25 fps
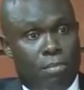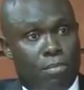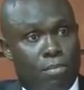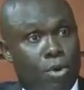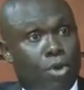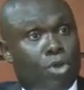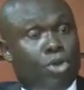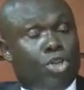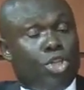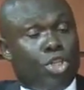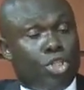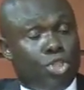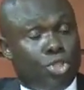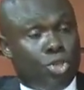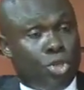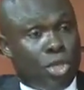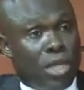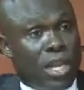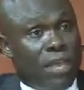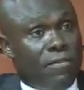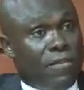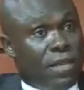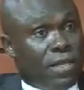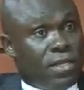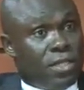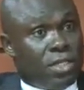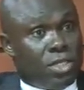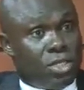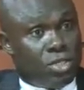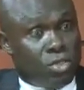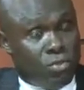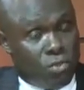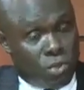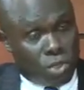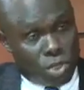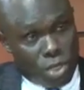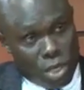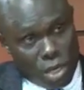broken into 11
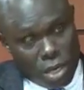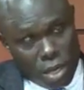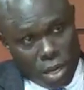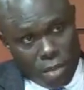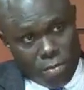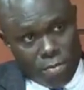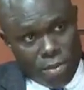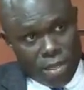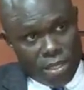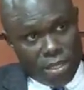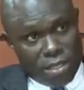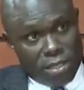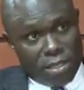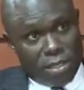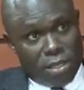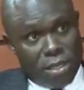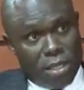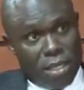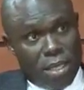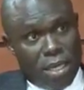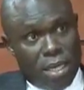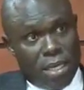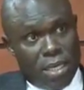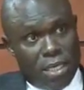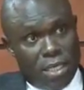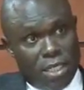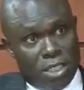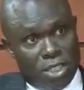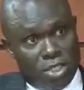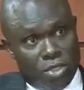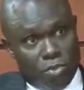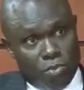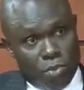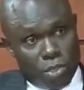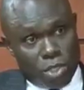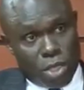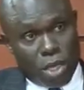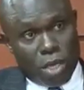distribution companies. And the
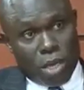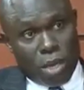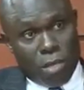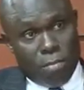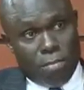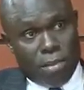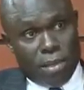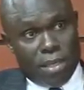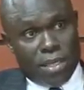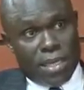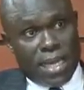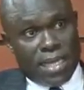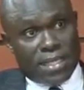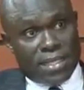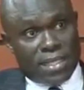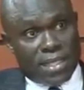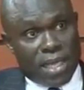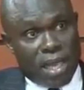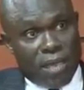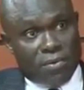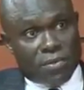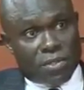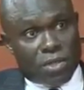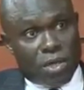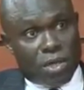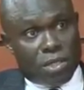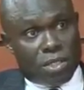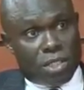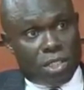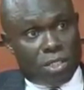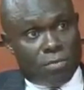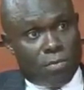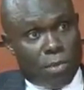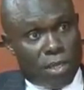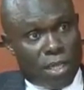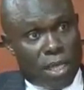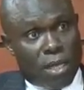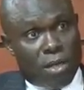distribution company that serves us
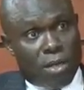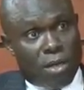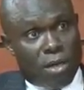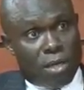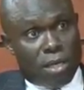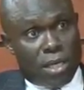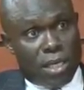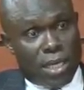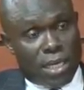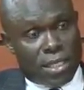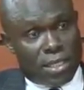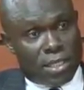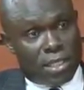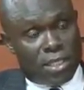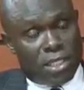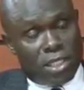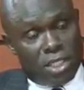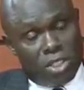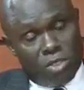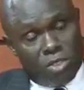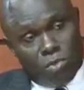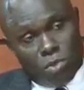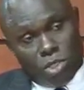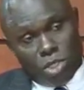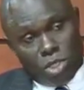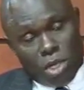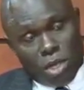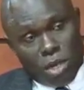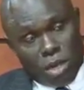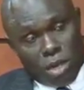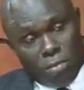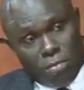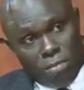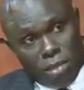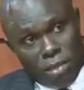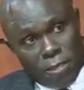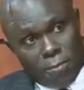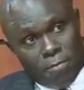is Port Harcourt Electric Distribution
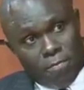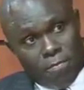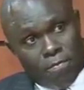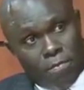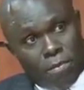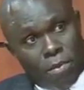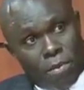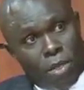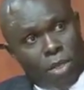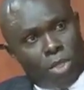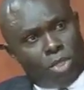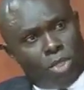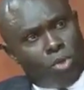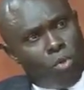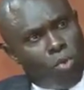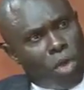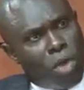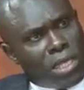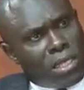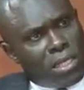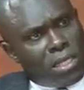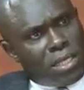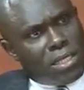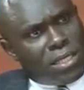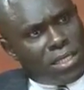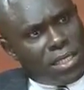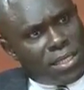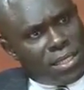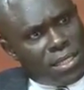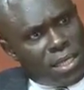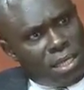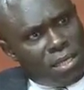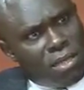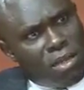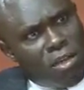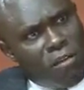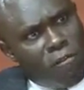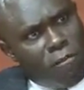Company. So what is the
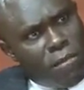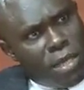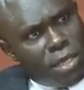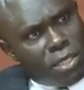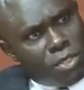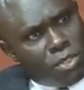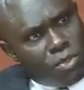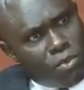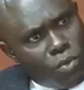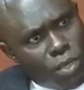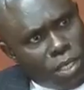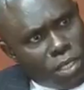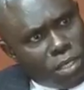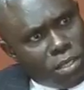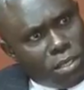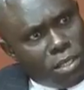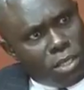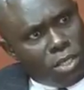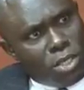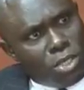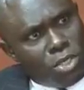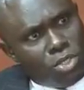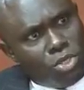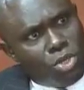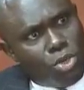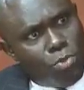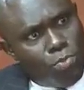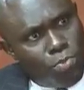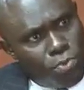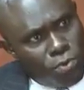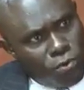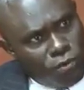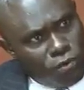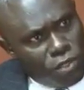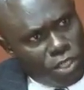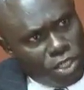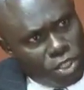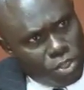state government doing to
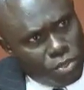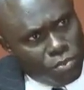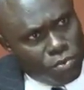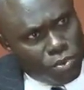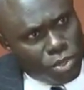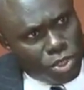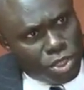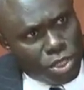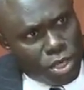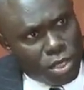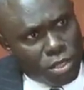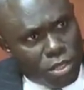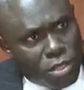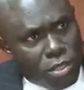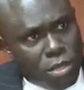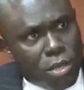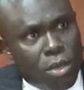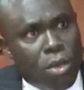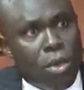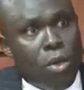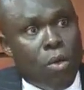improve distribution?